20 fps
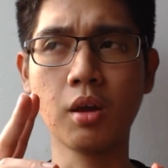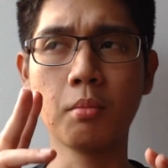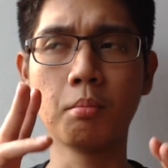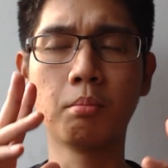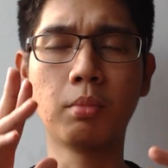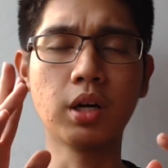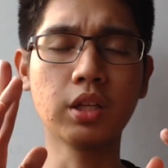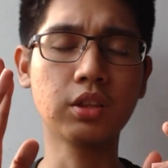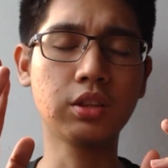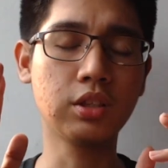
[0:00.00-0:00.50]

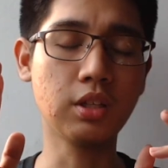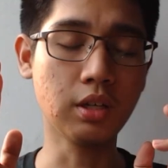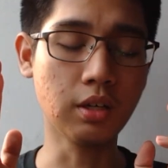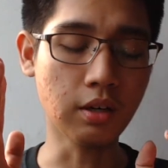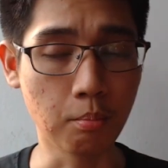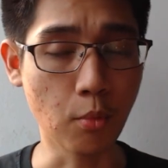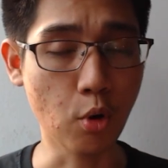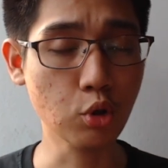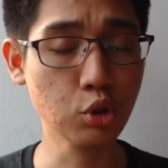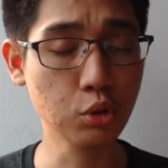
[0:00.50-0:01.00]
But the
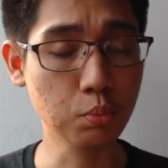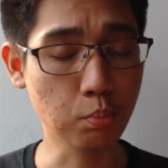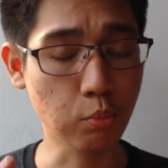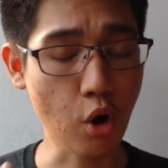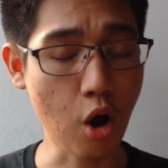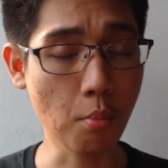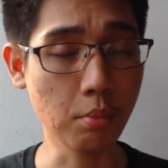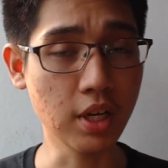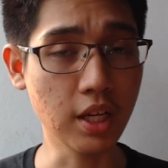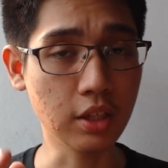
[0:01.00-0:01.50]
most
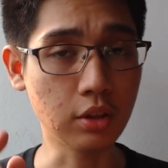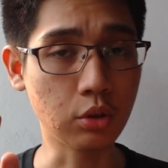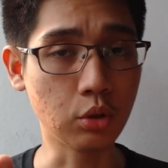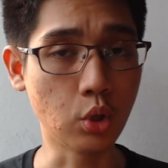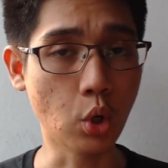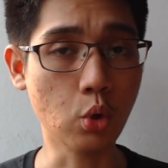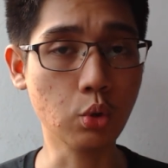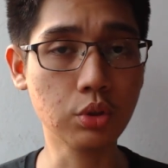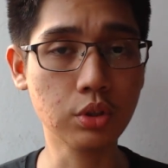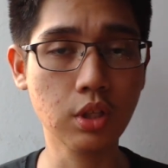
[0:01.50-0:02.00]
prominent
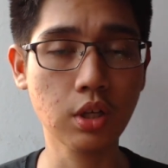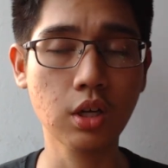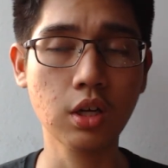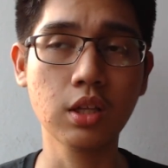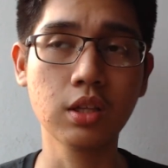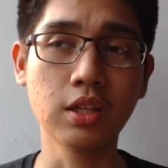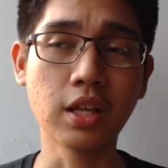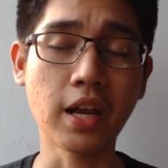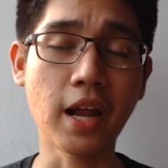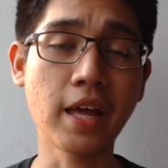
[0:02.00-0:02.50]
note
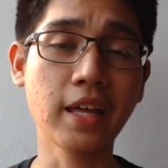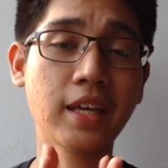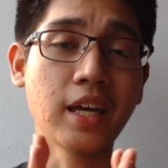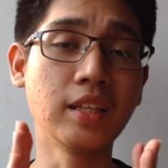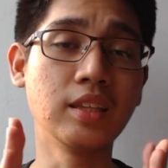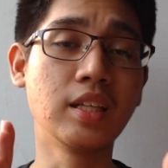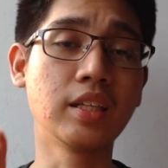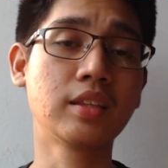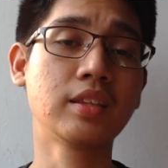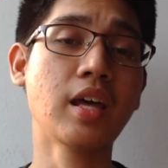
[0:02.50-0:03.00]
that I
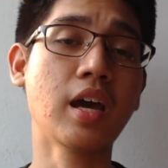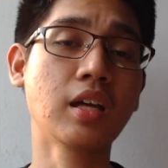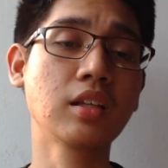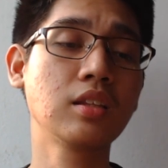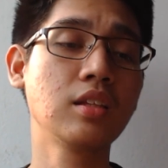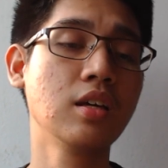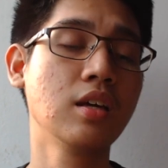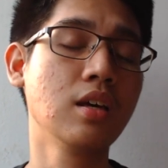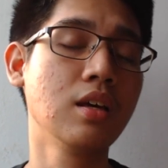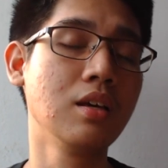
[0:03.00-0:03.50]
can detect
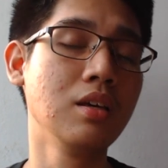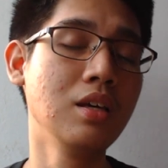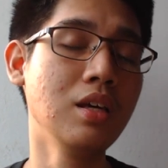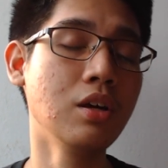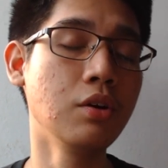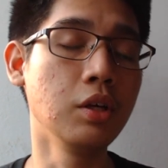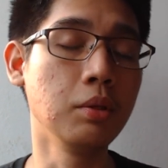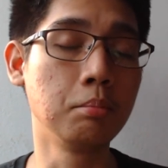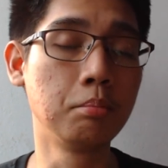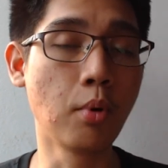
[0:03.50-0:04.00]

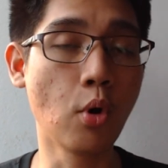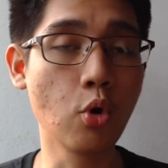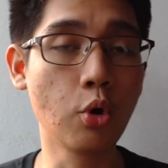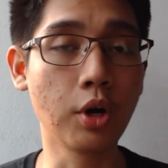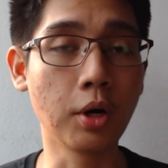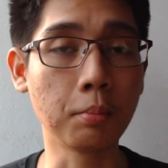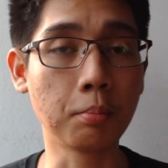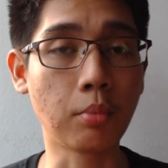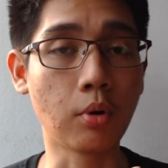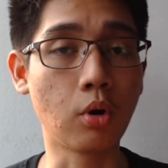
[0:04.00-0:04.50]
here in
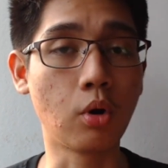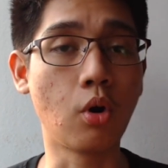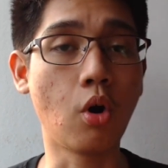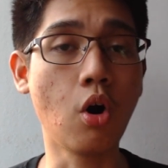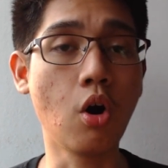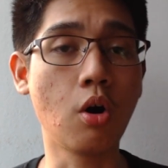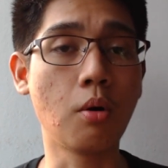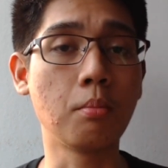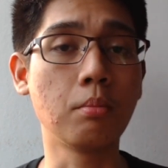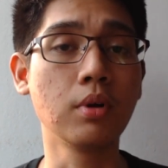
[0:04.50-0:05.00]
Bogart for
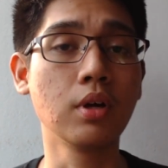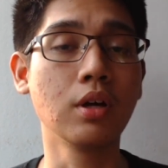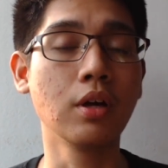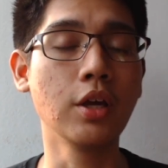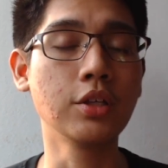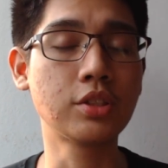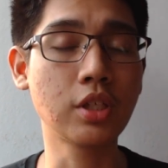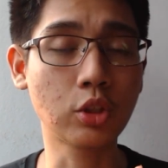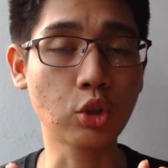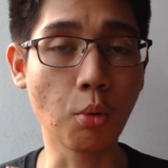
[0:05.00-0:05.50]
Homme
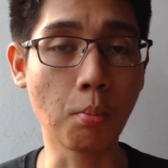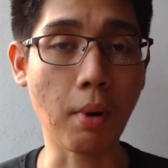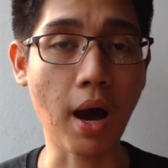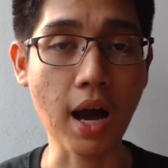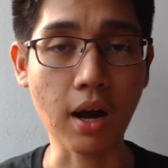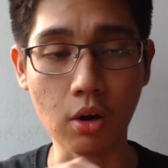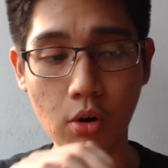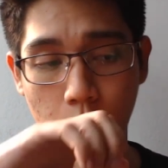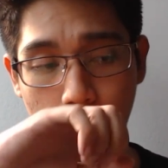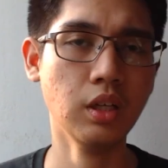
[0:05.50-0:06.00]
is a
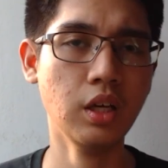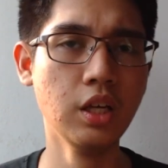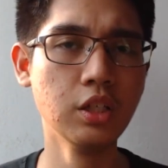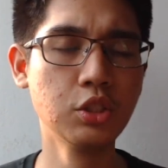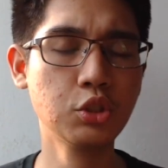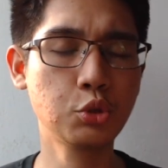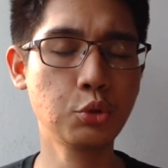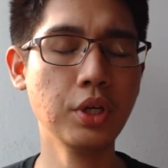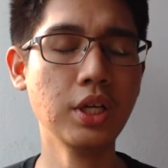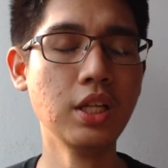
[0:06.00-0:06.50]
tobacco.
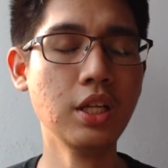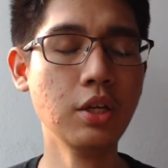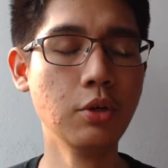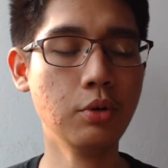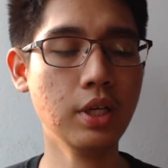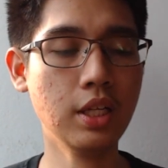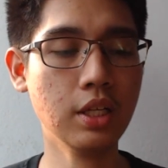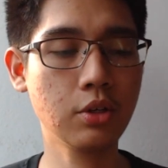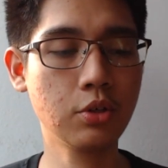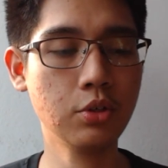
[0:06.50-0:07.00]
It's
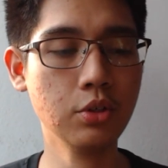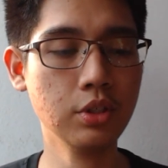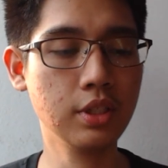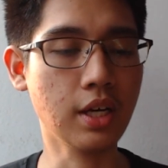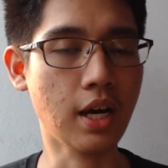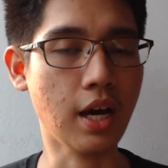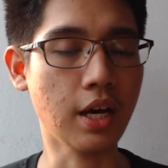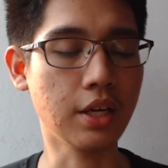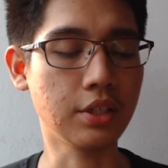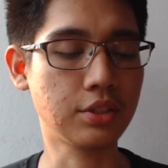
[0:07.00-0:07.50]
really good,
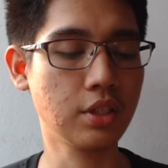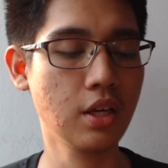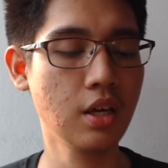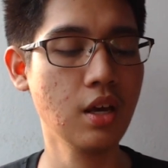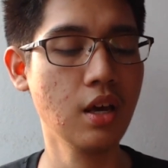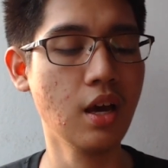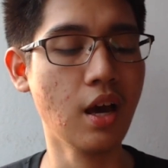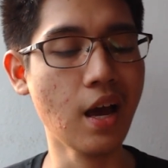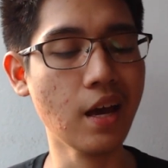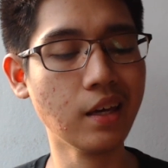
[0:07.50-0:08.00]
guys.
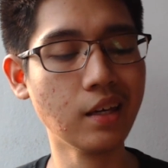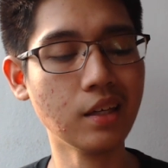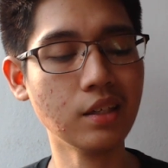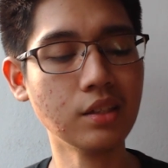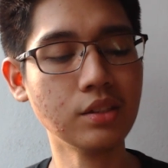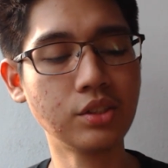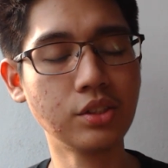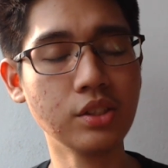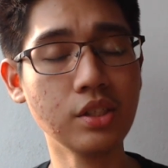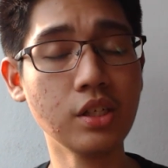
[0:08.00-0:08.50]
I
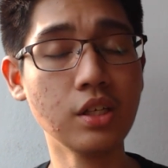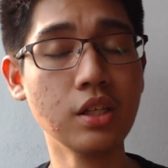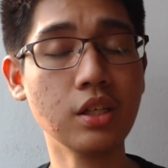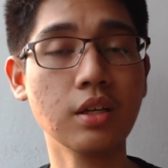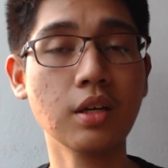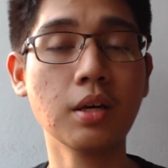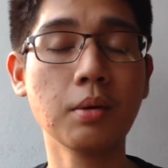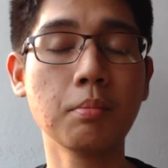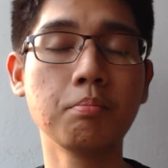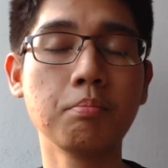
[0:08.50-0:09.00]
can see
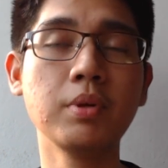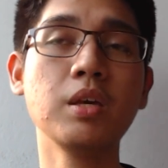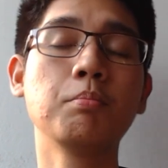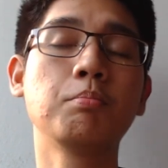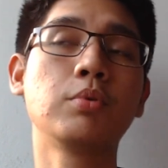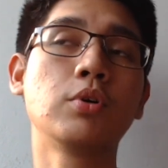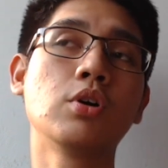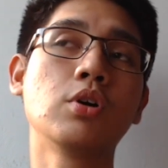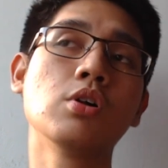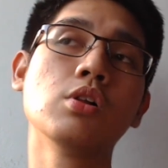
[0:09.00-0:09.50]

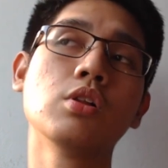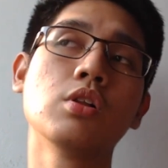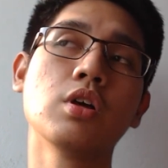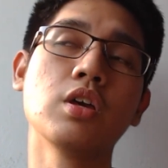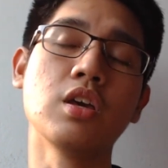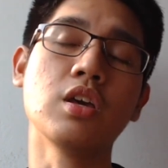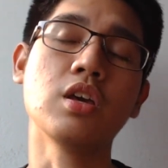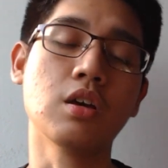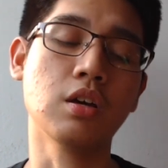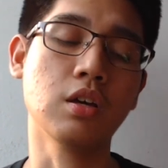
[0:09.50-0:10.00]
people
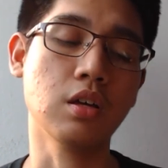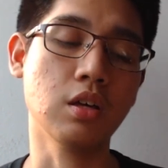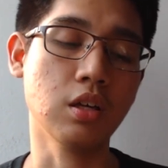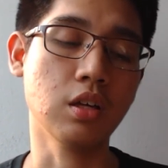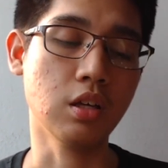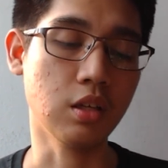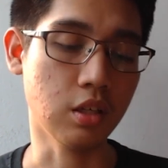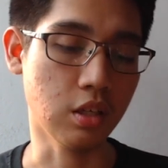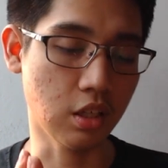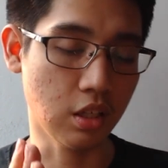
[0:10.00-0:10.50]

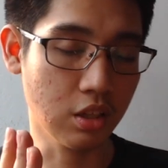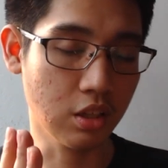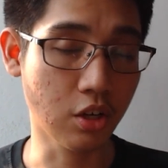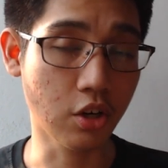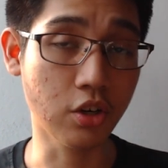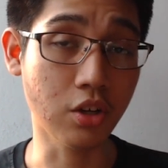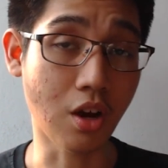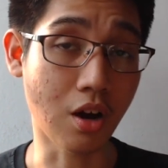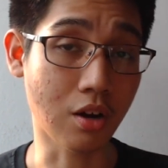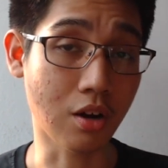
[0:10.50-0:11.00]
in
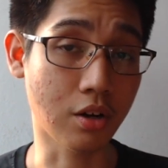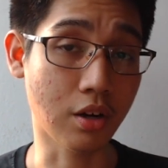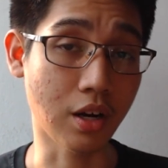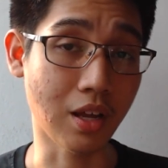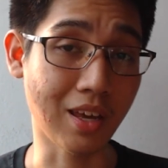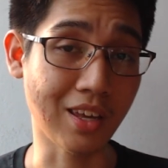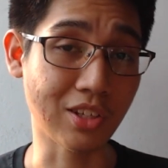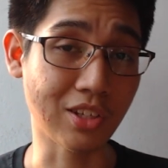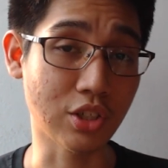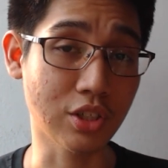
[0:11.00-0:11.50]
their younger
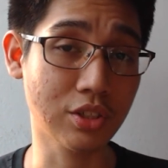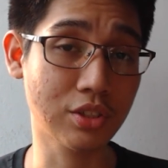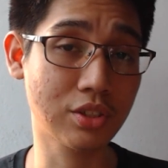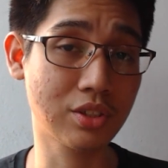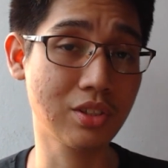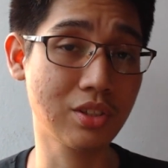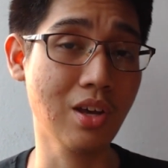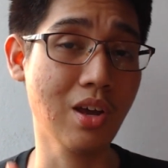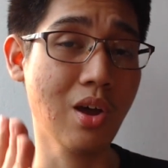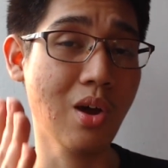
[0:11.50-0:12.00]

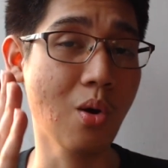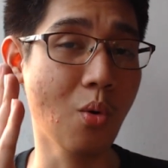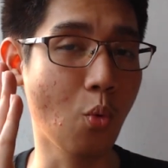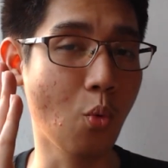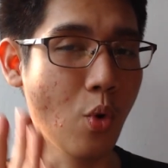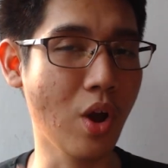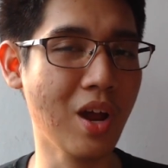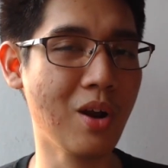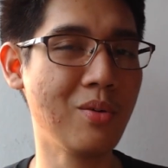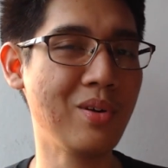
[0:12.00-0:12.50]
ages
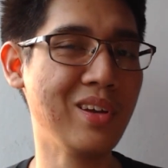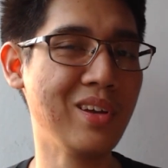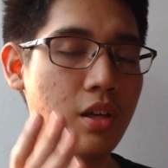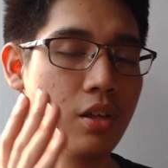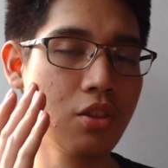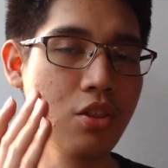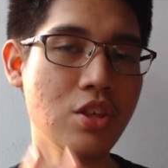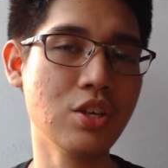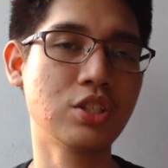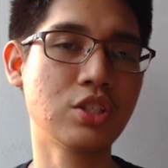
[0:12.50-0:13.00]
wearing
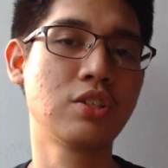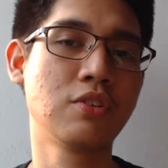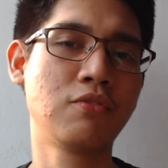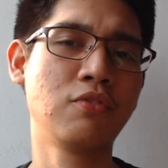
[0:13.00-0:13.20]
this